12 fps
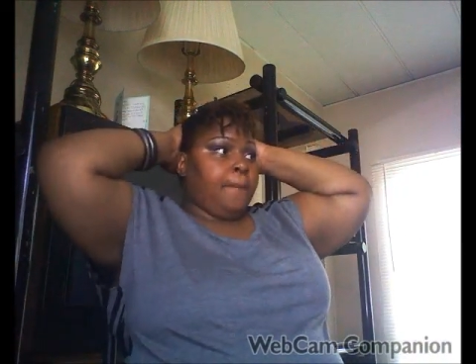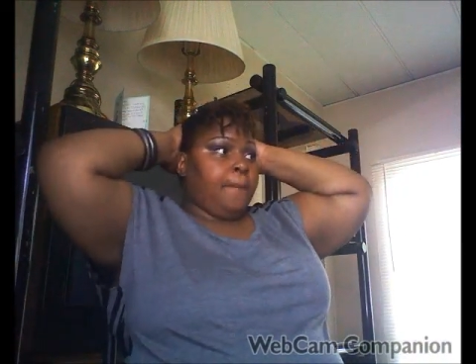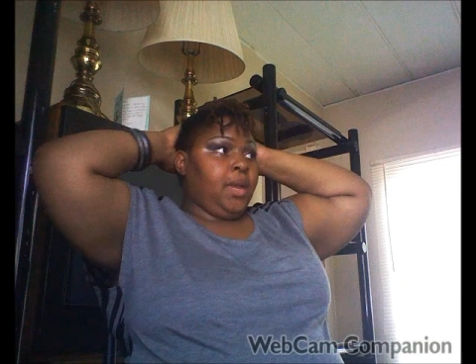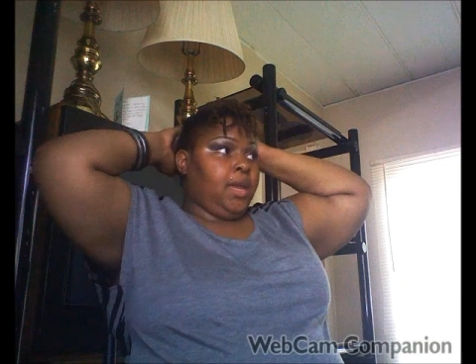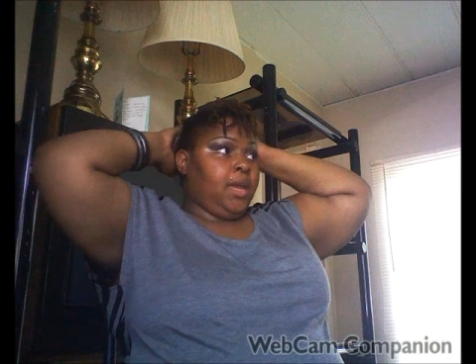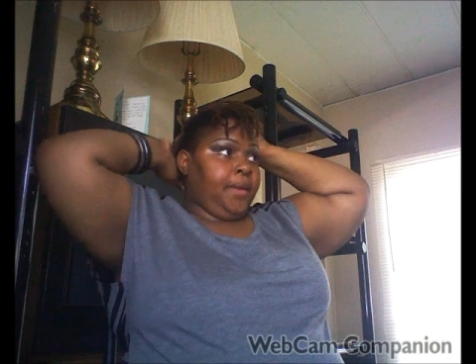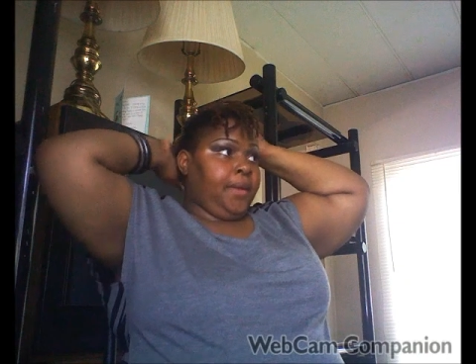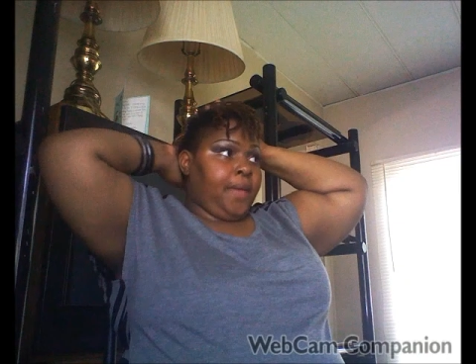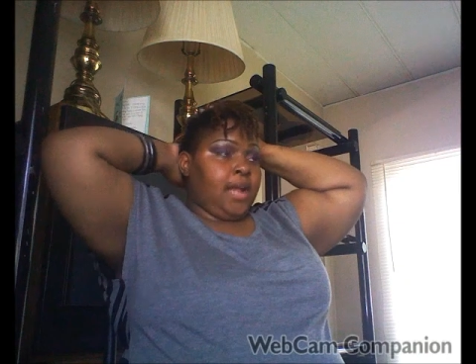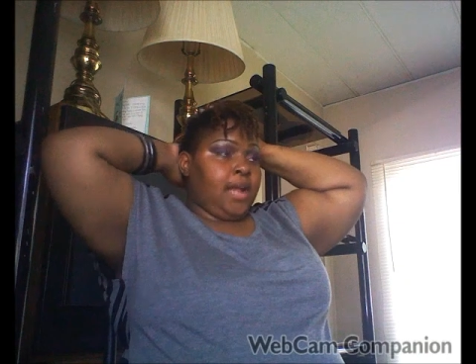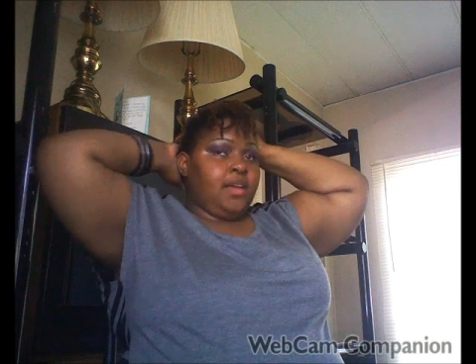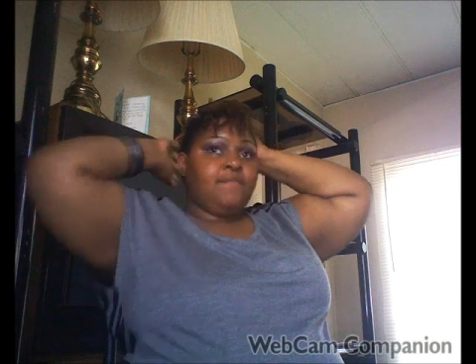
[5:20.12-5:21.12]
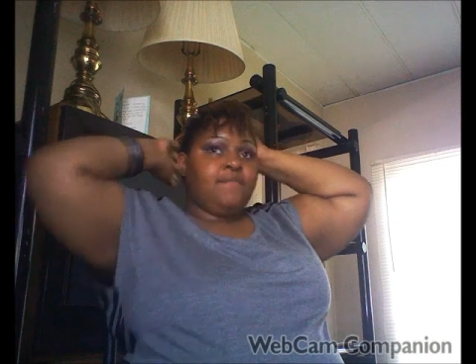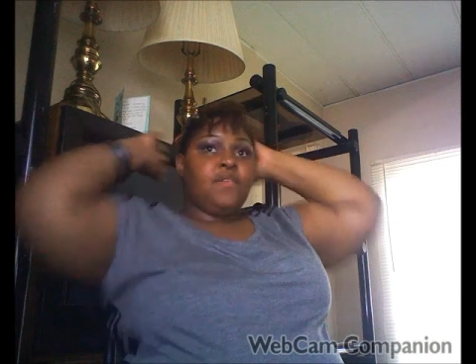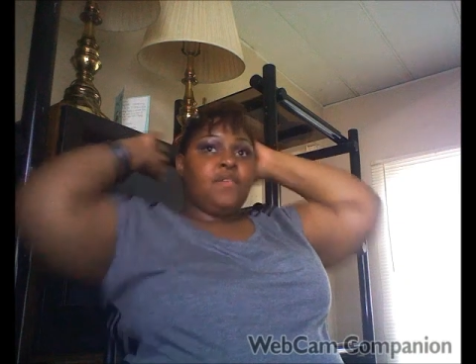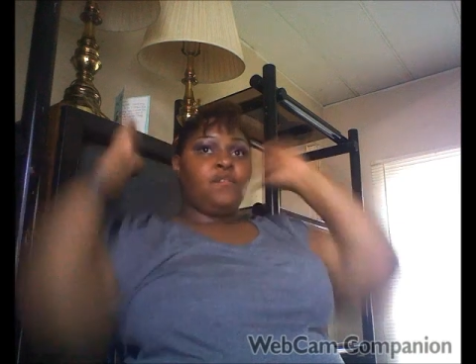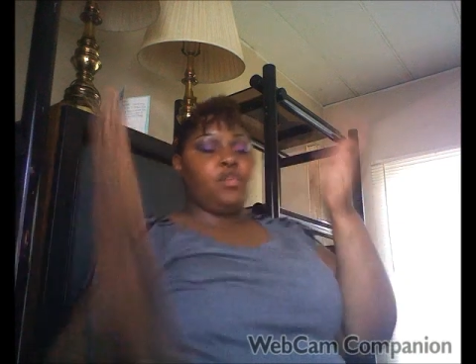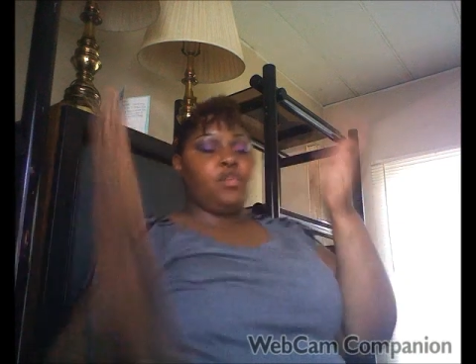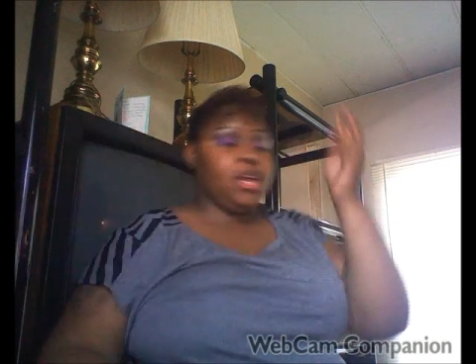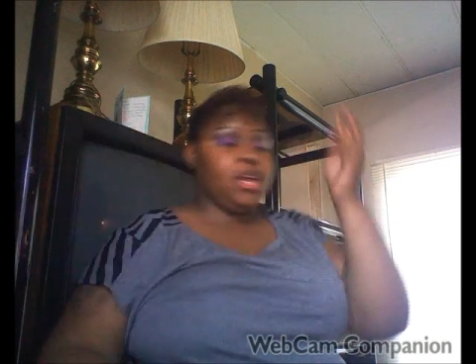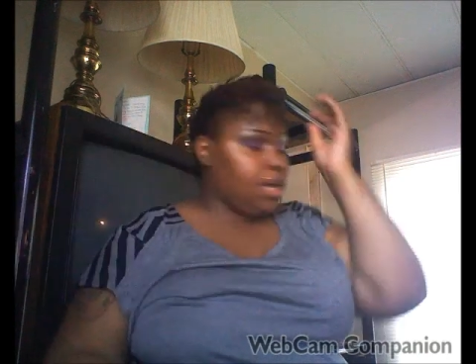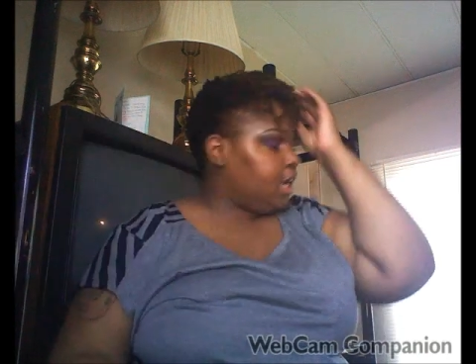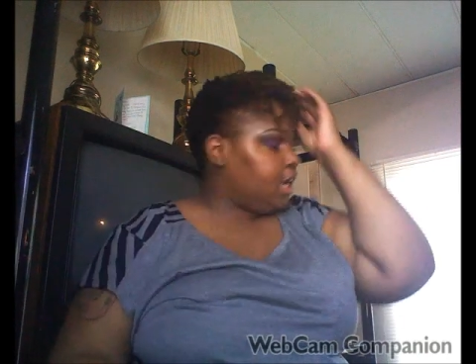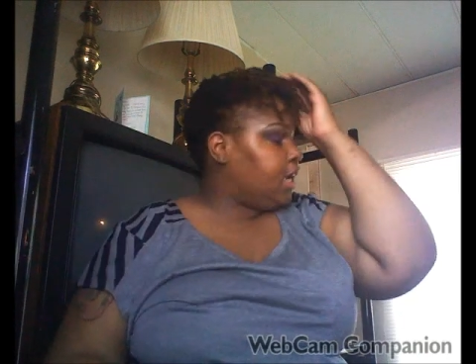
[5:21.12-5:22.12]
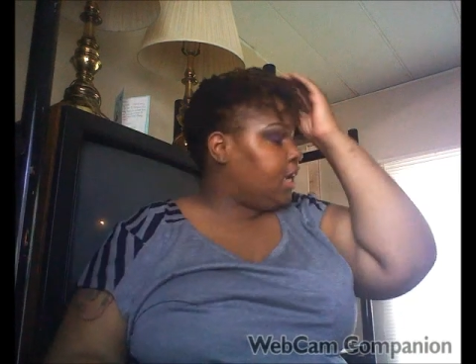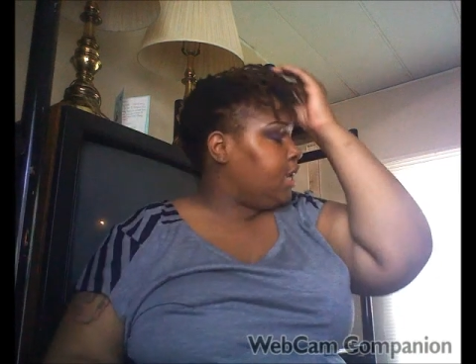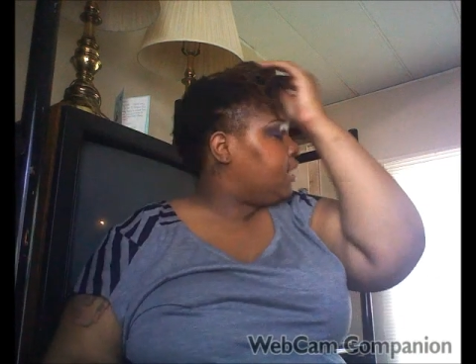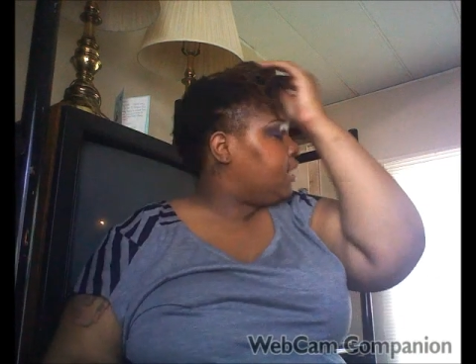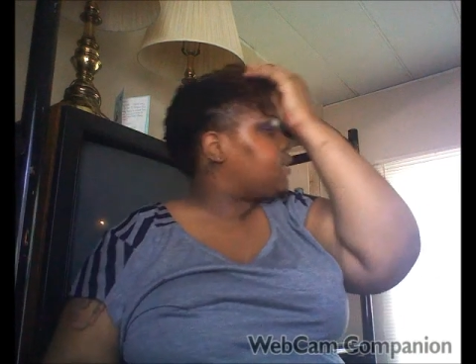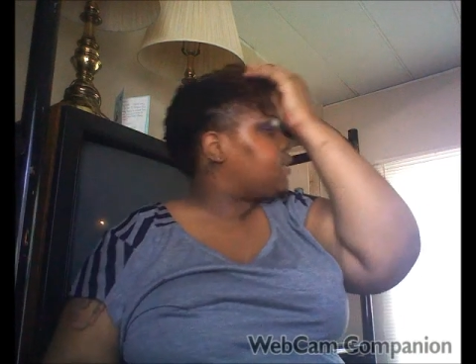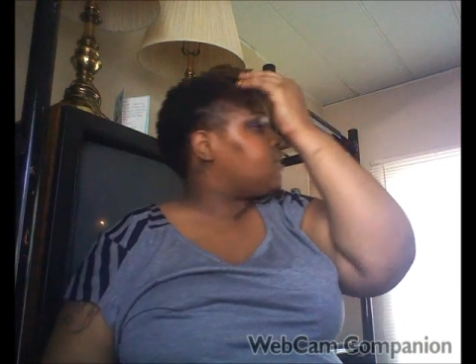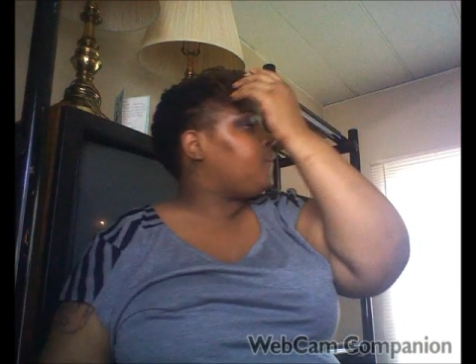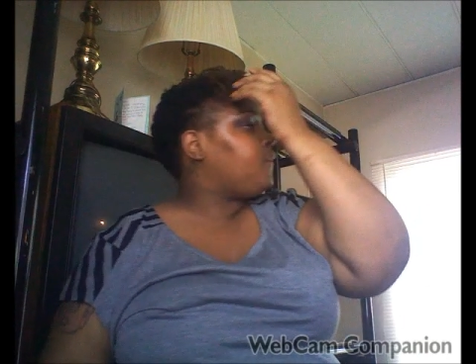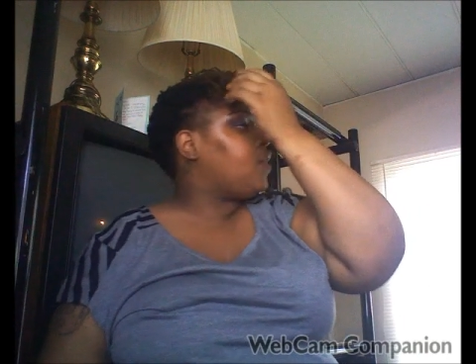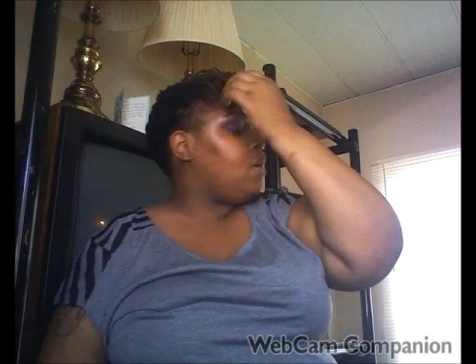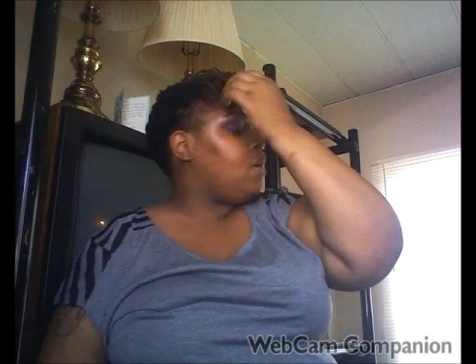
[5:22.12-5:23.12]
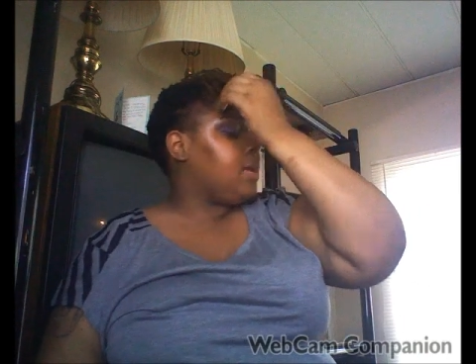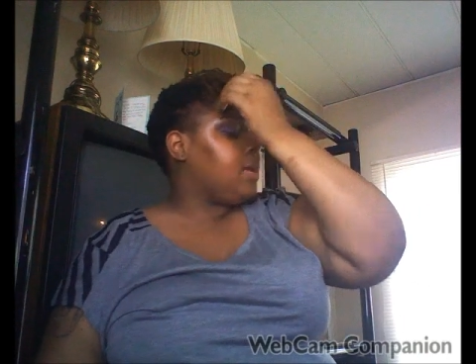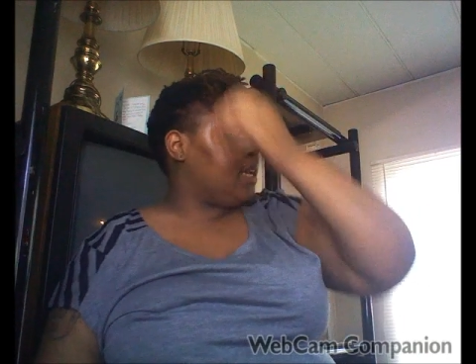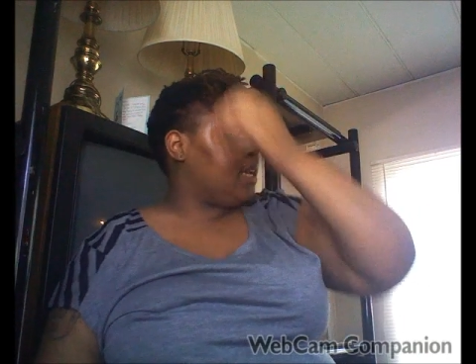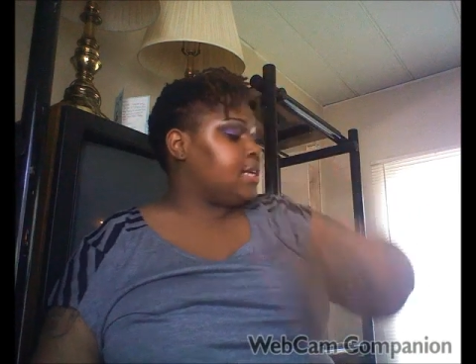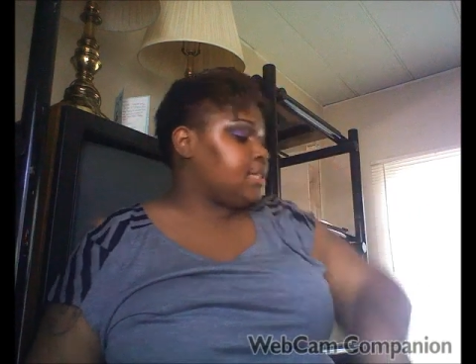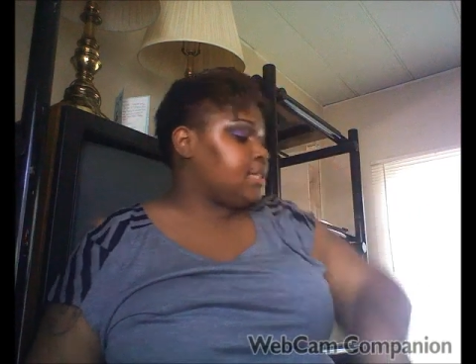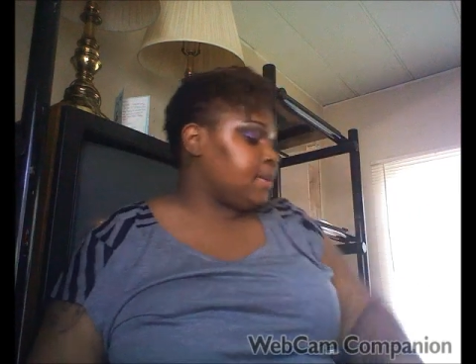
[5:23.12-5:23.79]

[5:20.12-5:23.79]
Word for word: I mean, I love the freeness and flowiness.